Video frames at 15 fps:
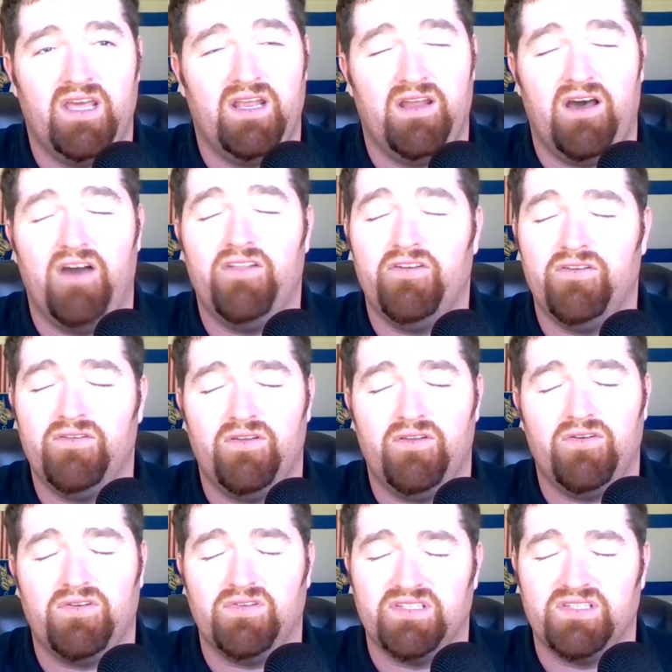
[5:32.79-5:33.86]
and
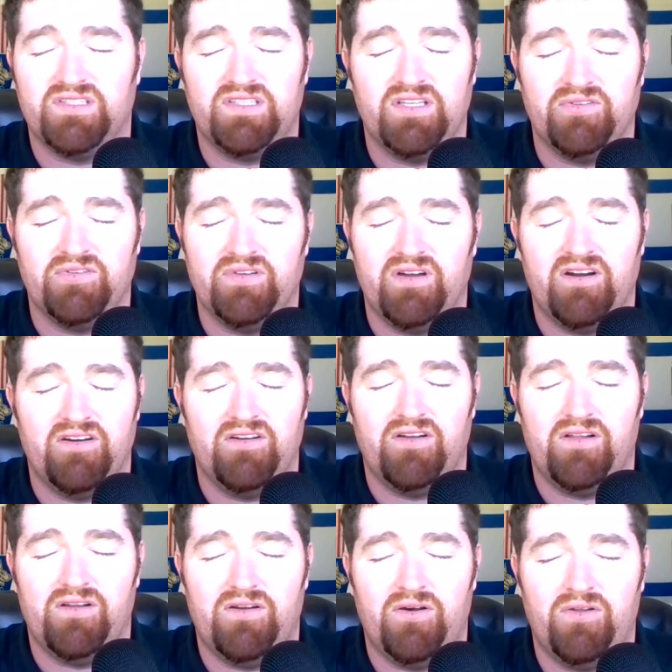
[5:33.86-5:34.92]
other local distillery
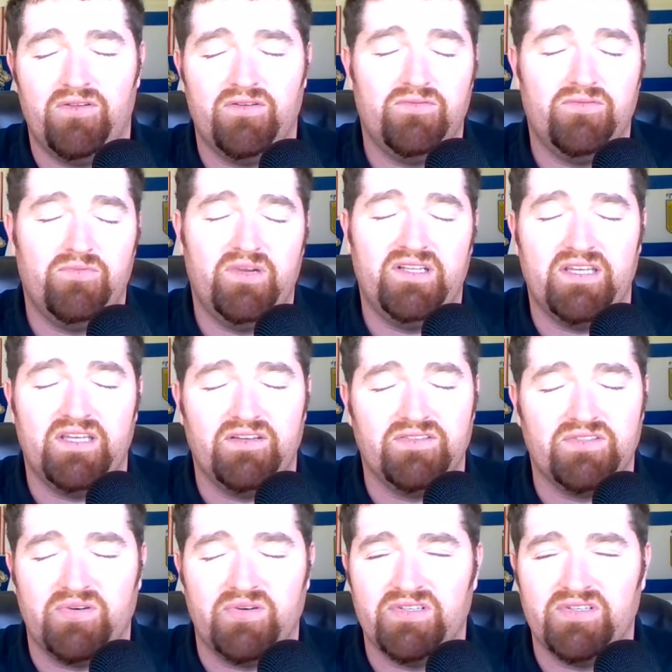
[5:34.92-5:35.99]
or other
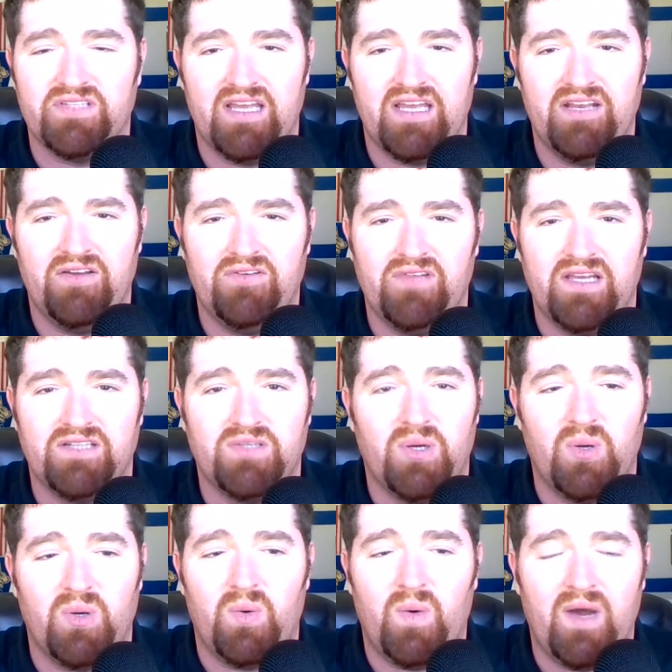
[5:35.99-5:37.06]
retail stores. I know,
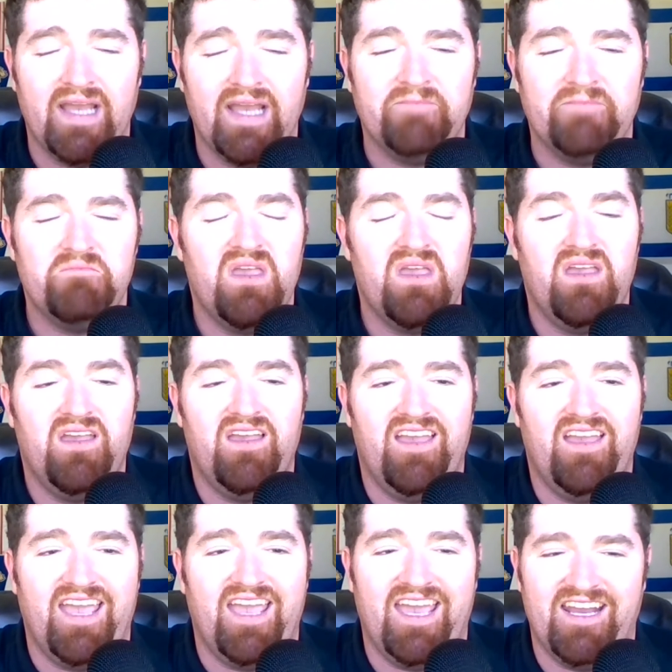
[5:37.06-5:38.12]
like Total Wine,
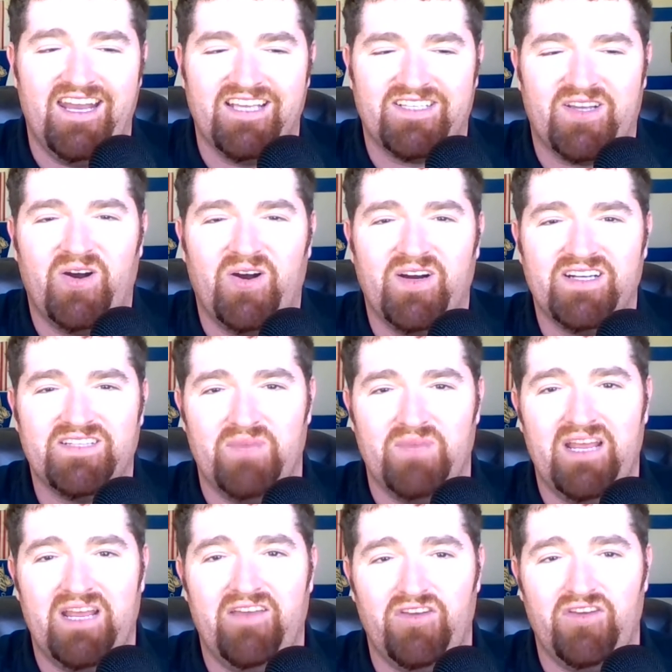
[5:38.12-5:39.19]
and of
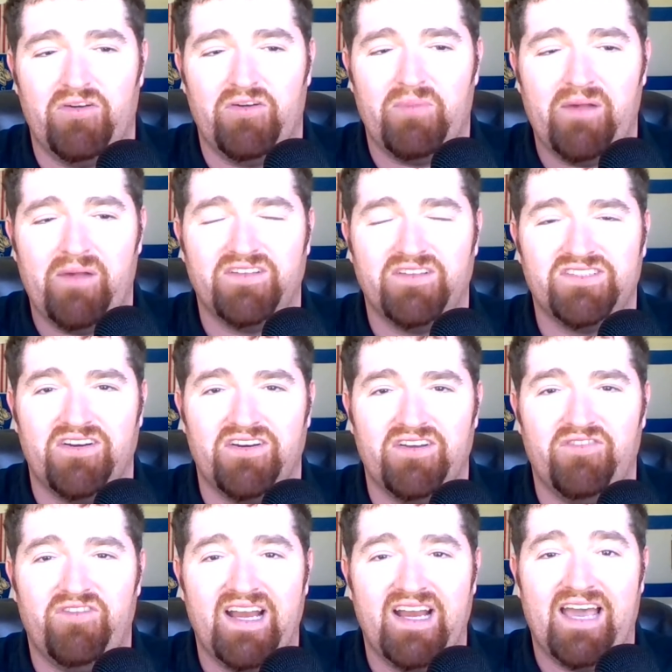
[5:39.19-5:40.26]
course, many of you are probably
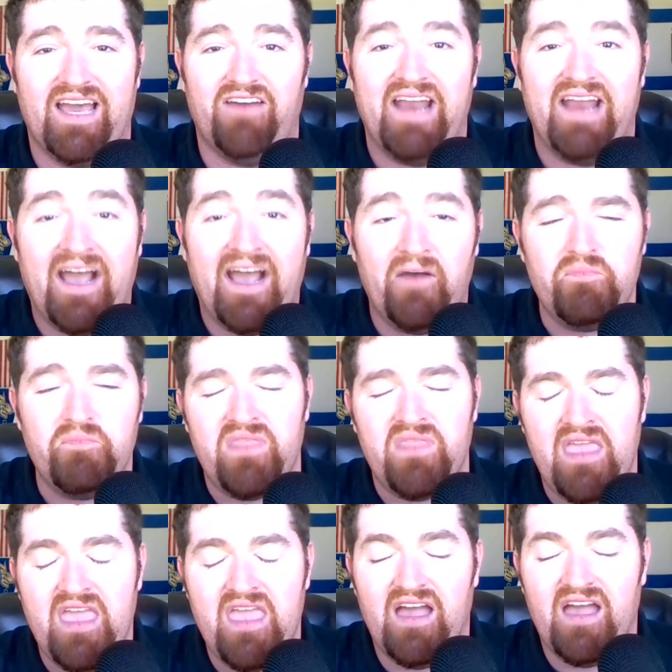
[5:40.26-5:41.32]
starting to find out now.
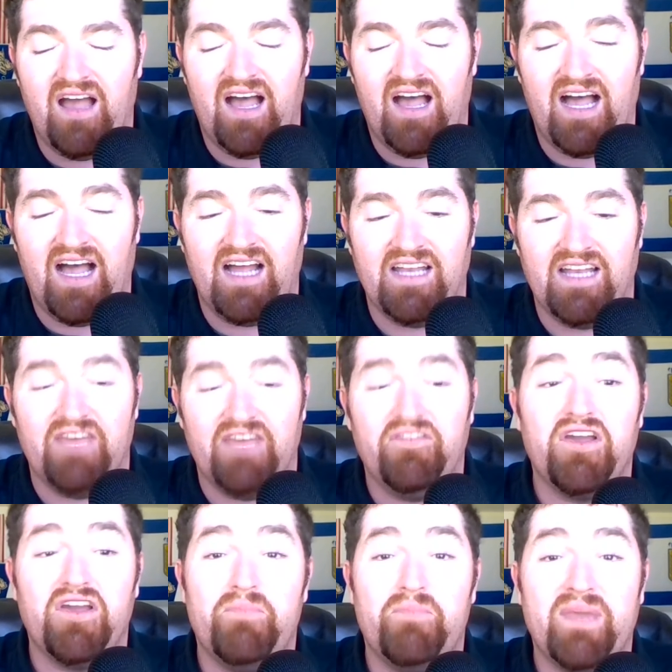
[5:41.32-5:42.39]

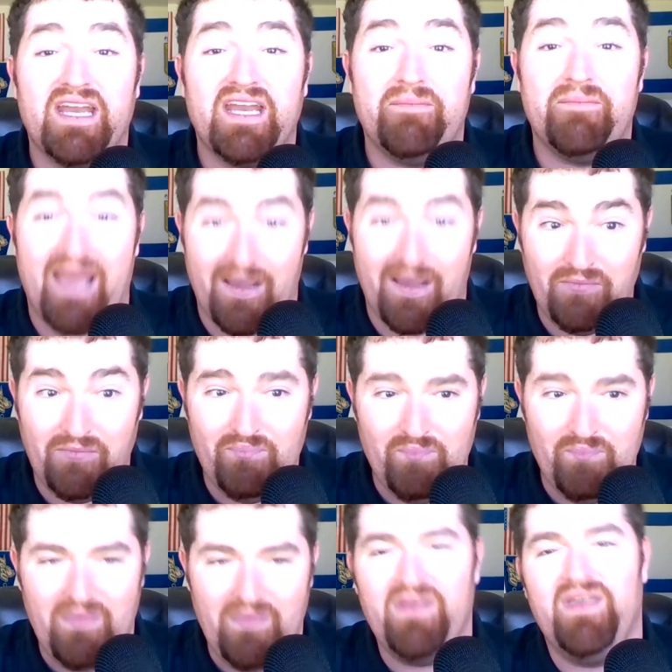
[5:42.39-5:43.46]
Definitely go pick it up
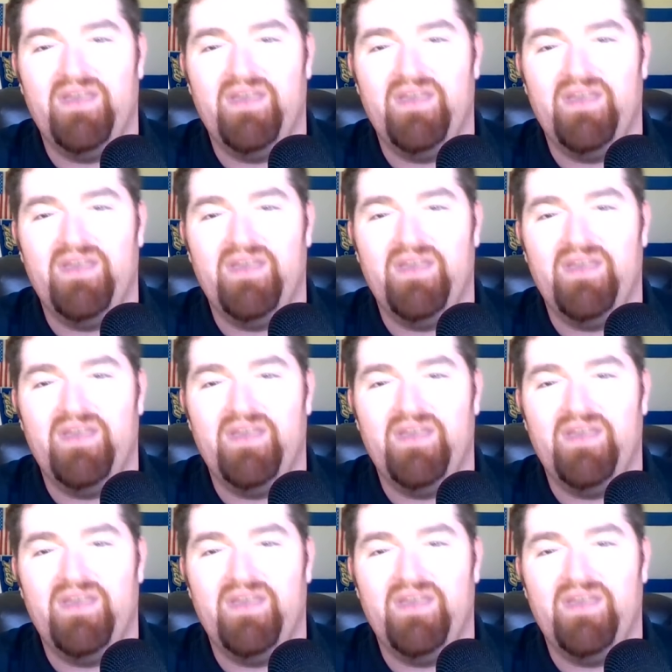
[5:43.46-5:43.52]
now,